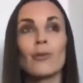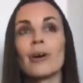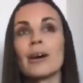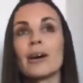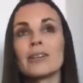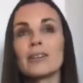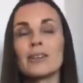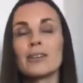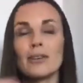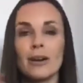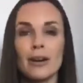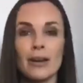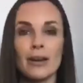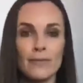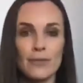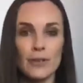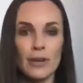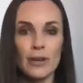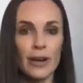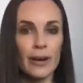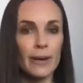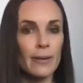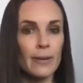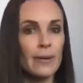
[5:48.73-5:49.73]

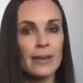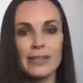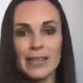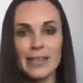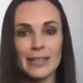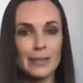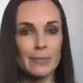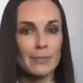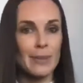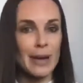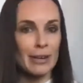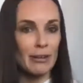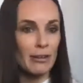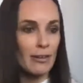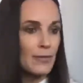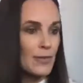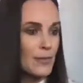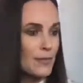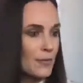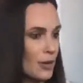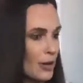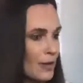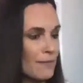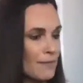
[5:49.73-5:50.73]
it doesn't matter if you've
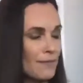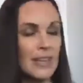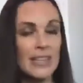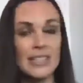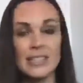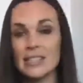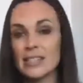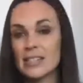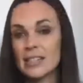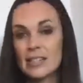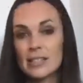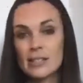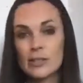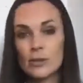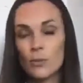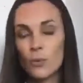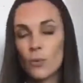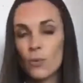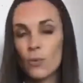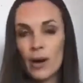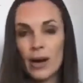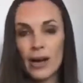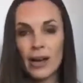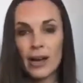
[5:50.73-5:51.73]
got investors or